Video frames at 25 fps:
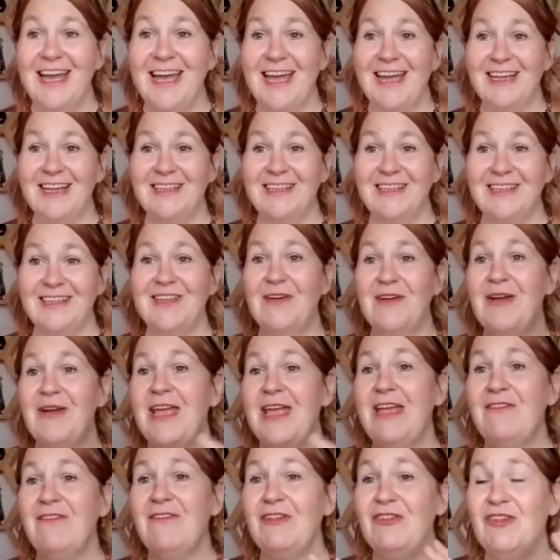And so
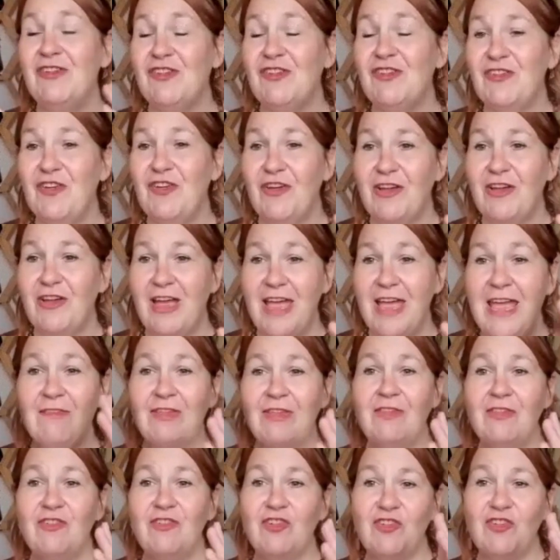even just on
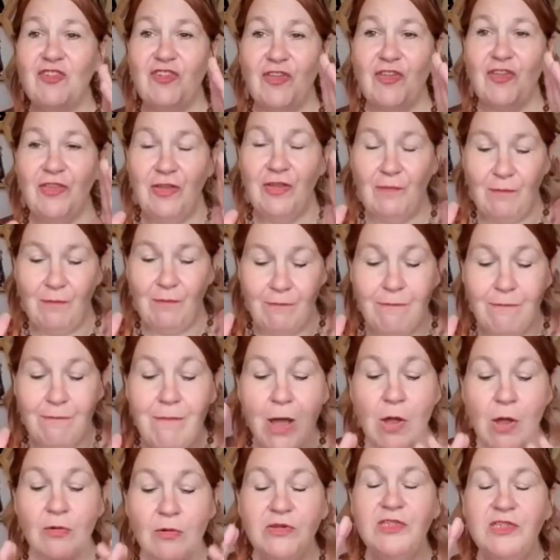the
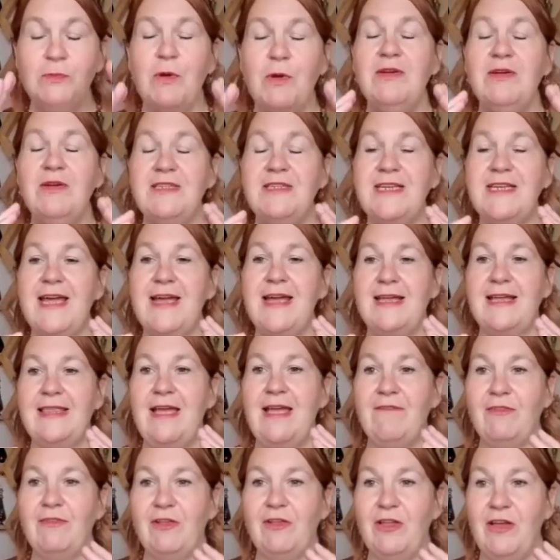most prosaic
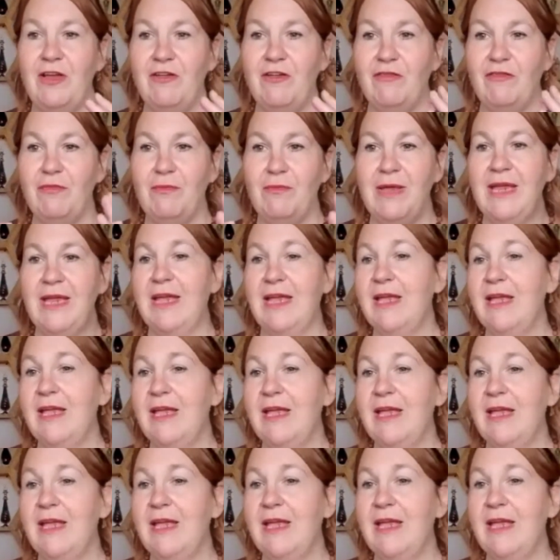level of me
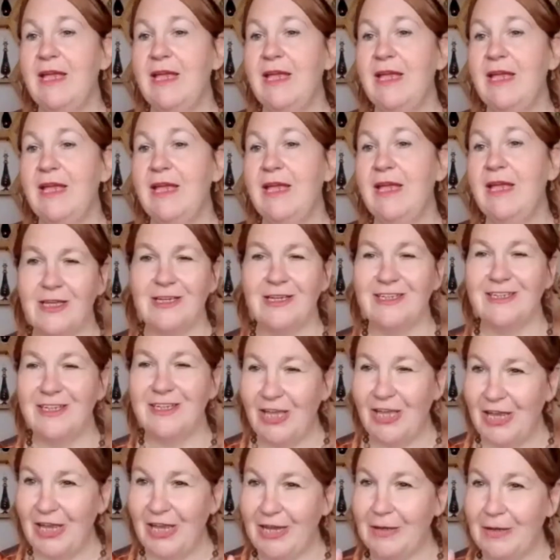knowing,
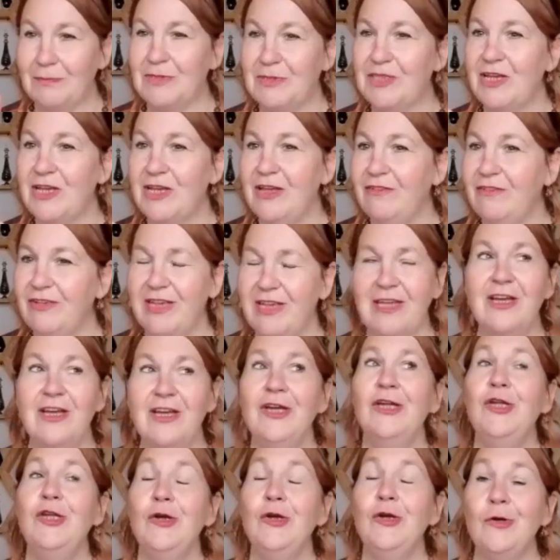like observing,
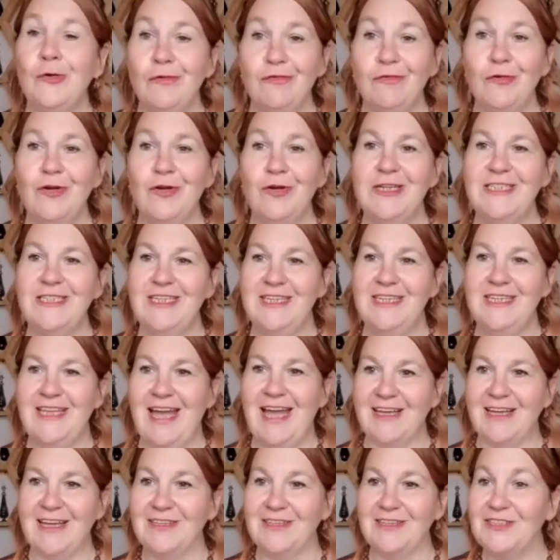you're avoiding
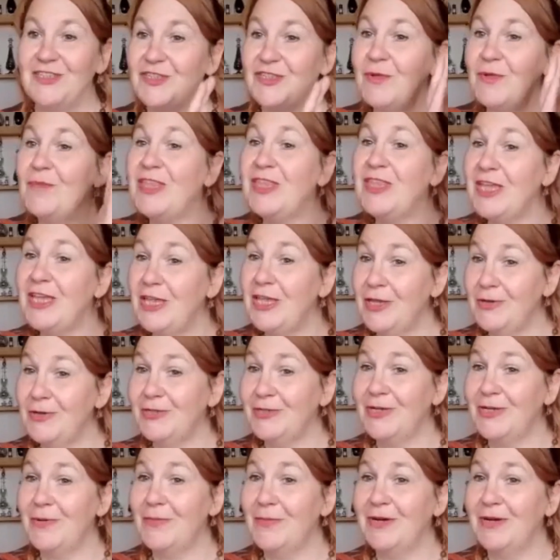that. It's something you
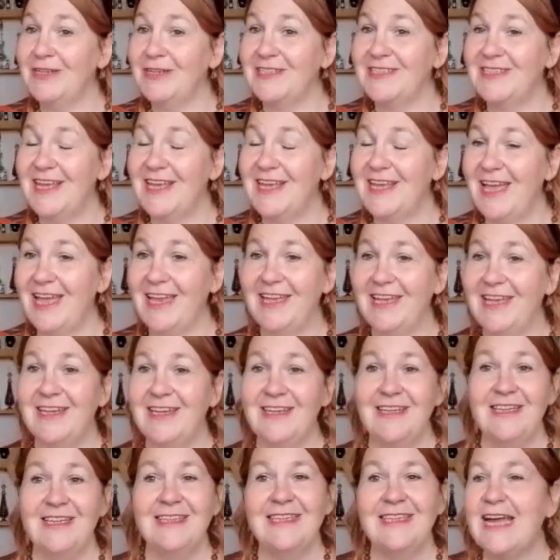don't want to see.
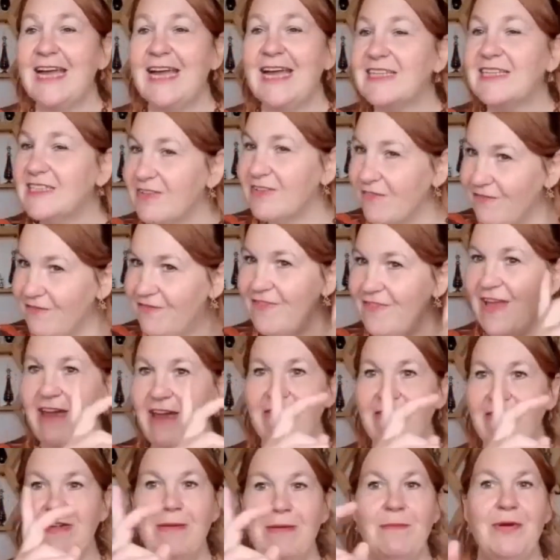That's a
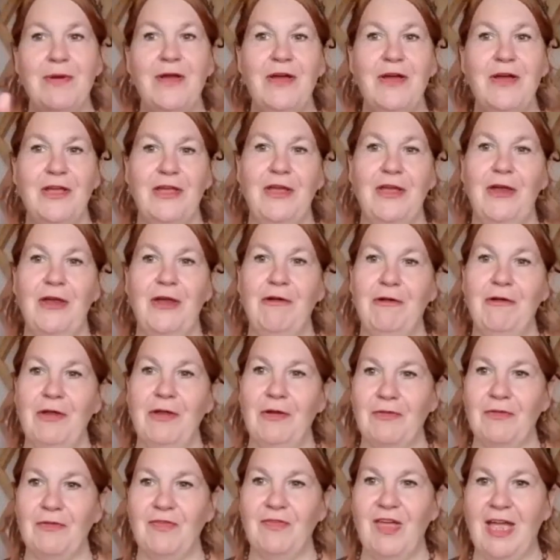very
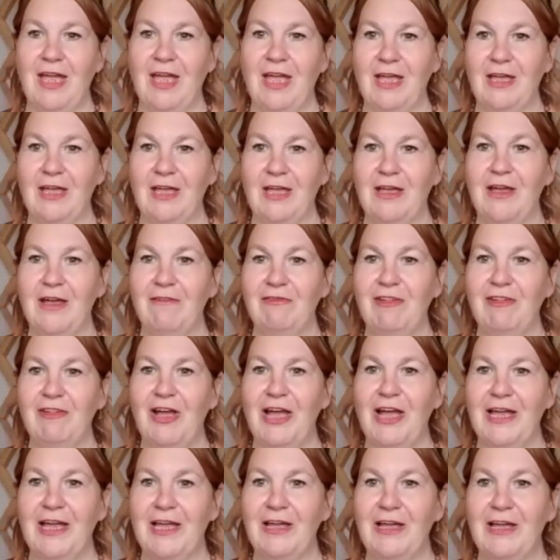mercurial thing of
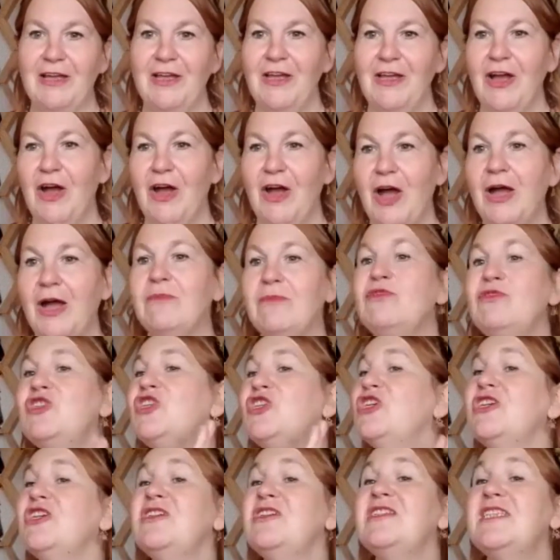like, I'm
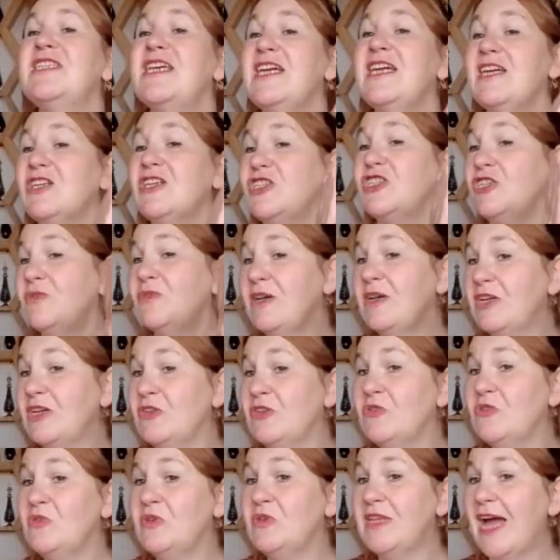choosing to
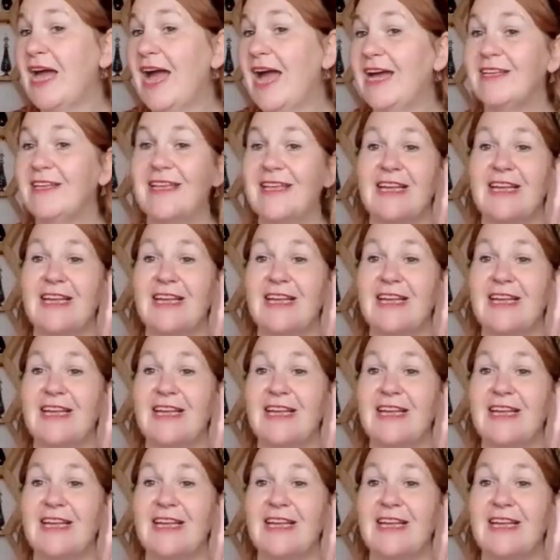ignore that.